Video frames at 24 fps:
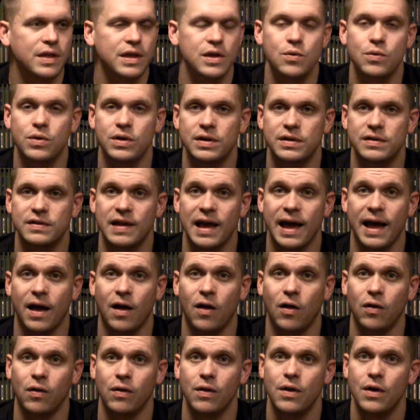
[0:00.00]
that you could
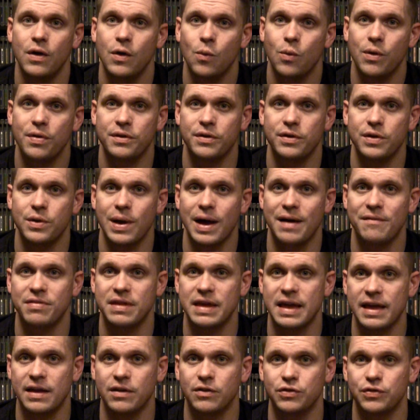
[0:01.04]
tell whether you have
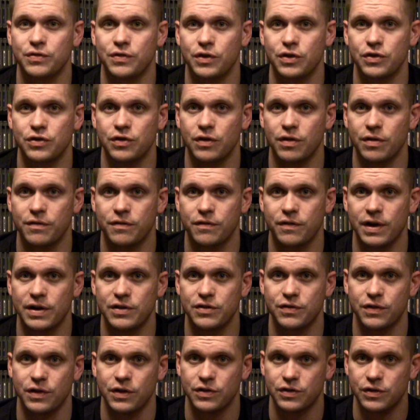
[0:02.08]
the English version or the
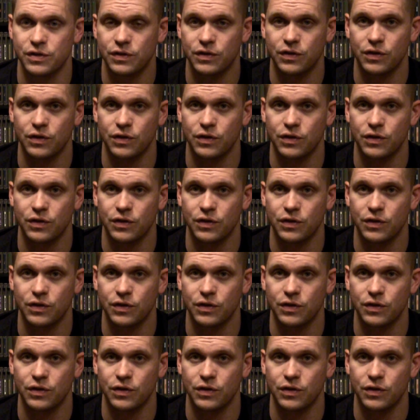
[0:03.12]
French version.